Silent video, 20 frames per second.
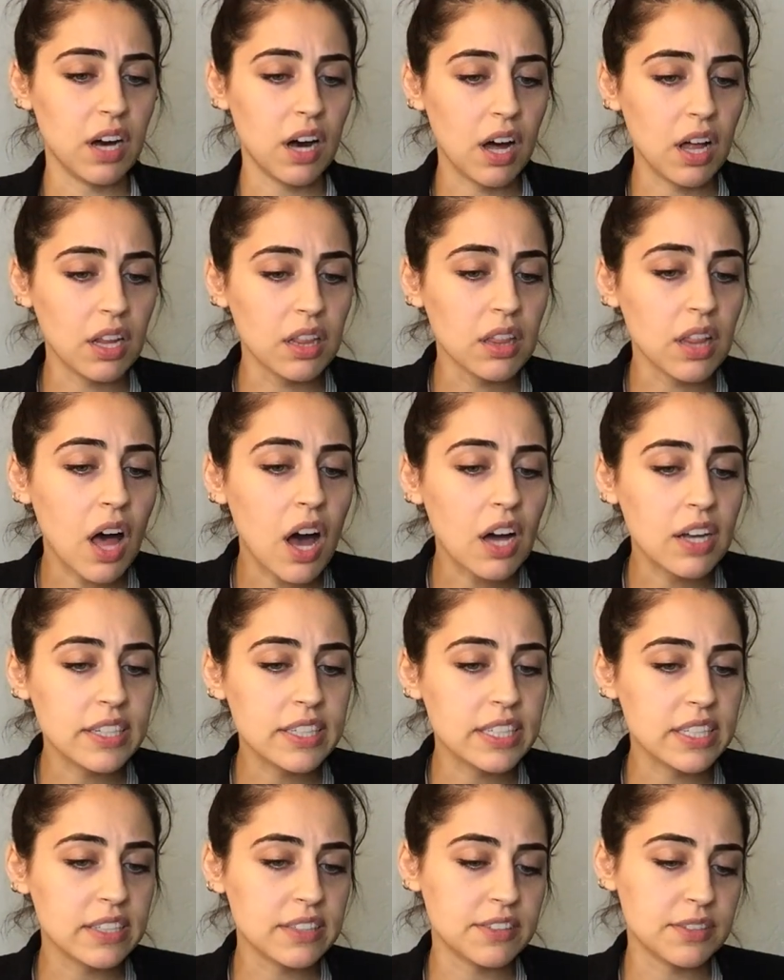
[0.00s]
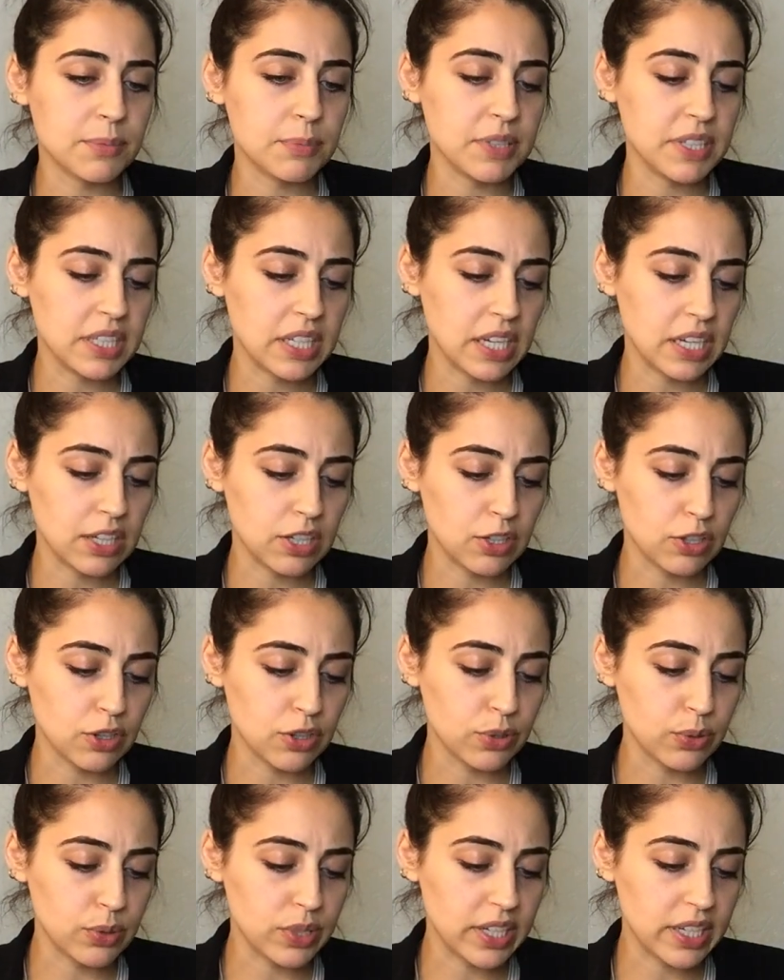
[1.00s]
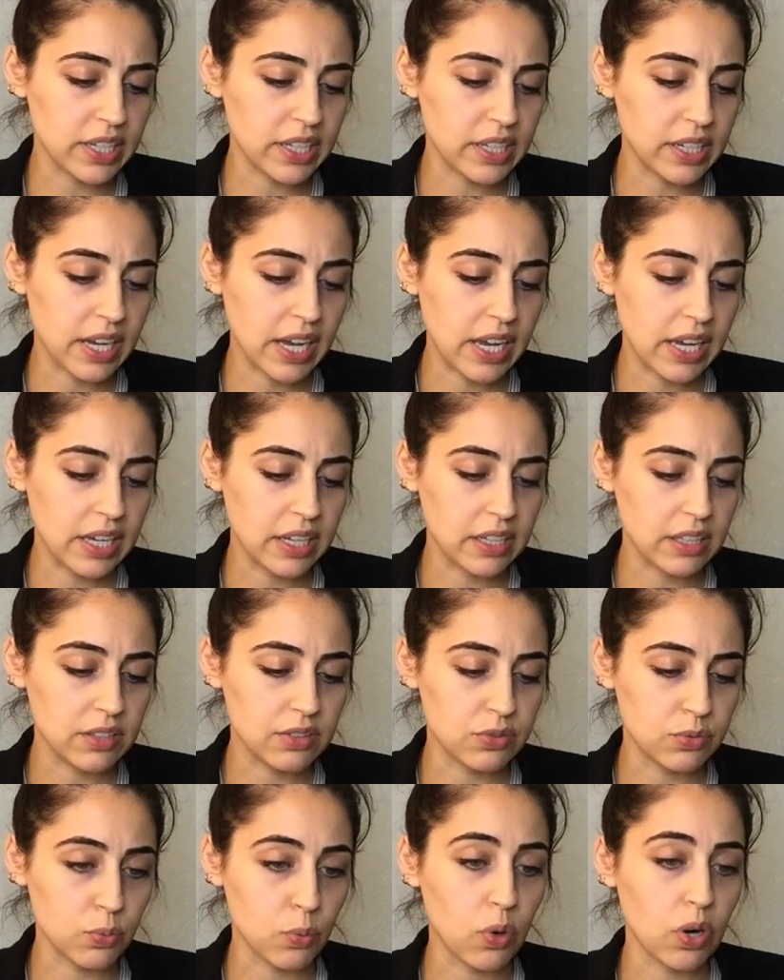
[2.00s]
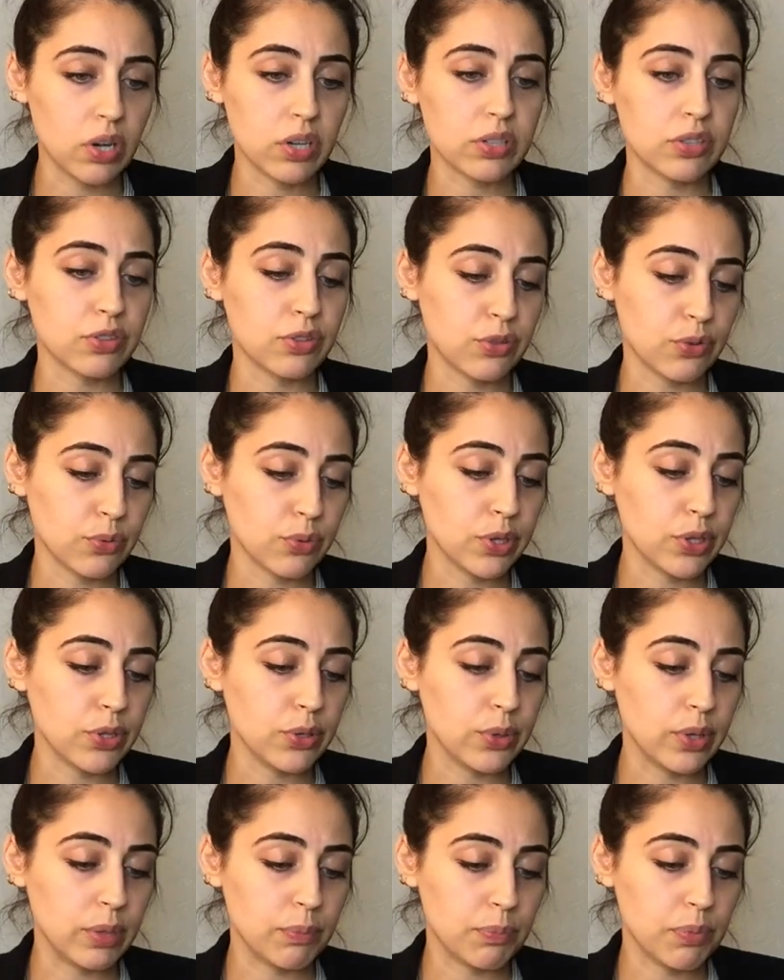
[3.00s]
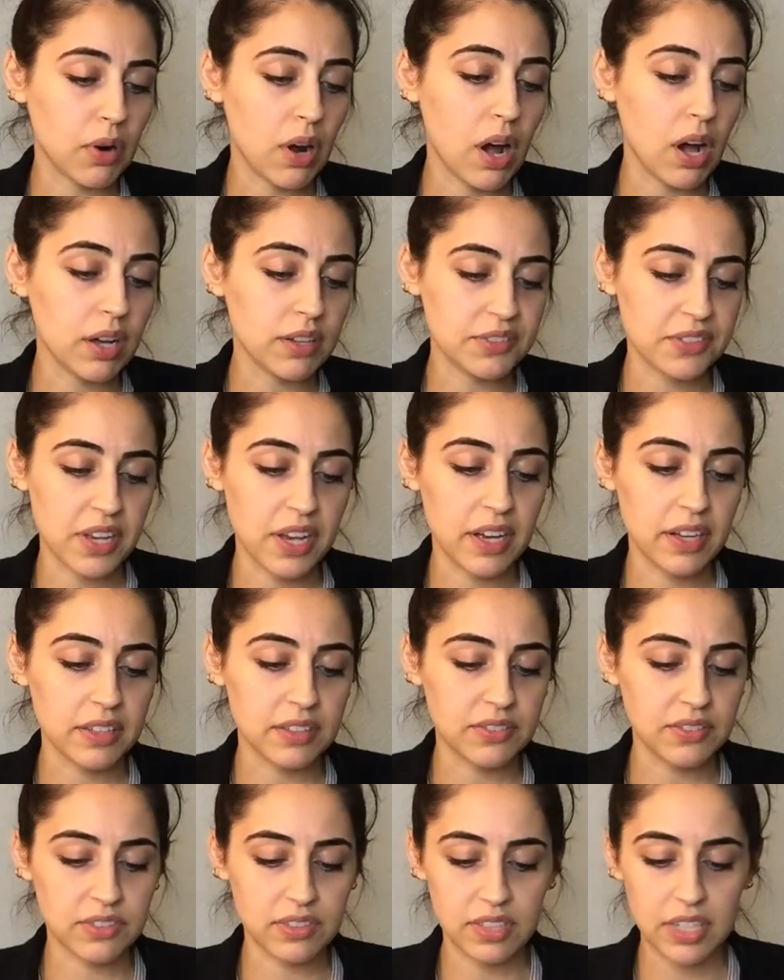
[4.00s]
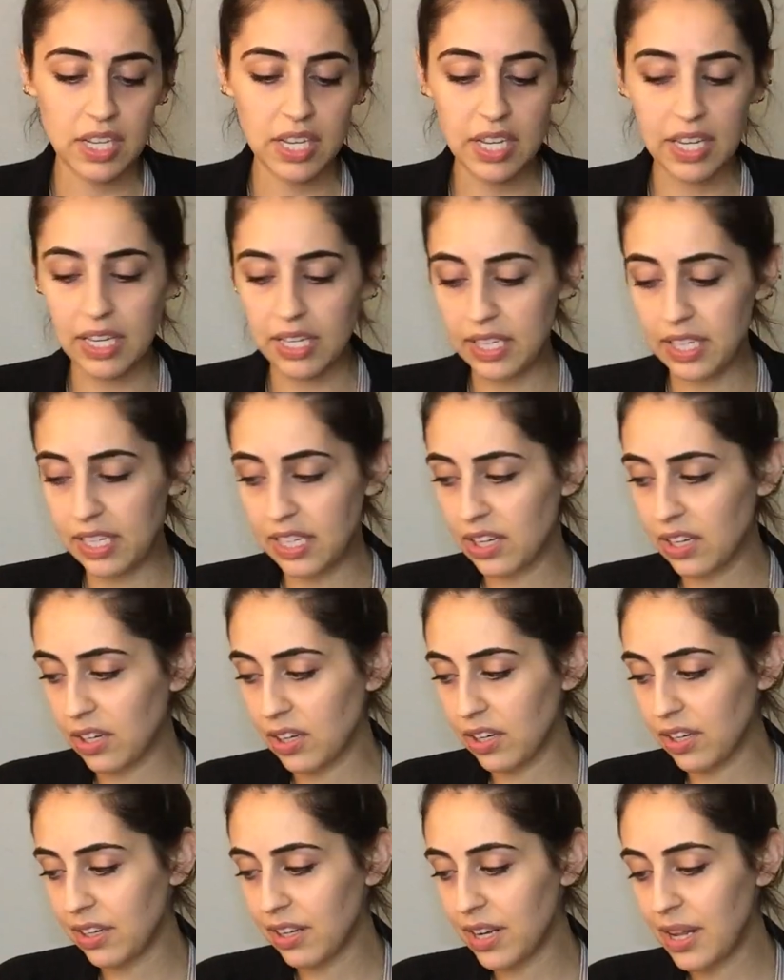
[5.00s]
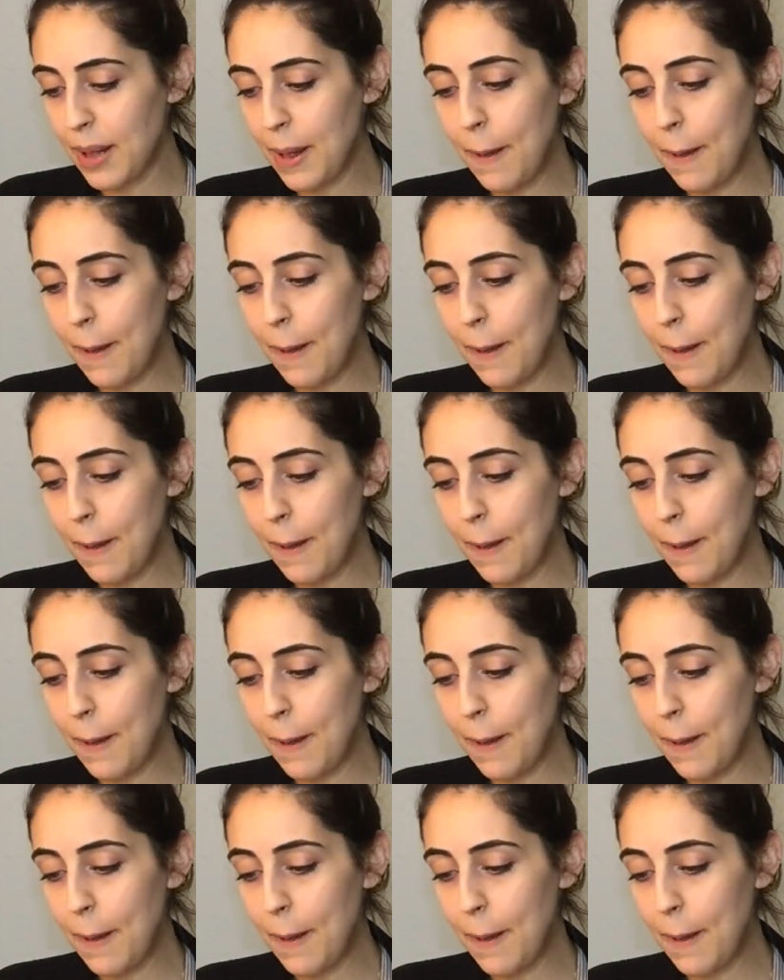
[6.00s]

a lot needed to be concluded and worked through and processed here.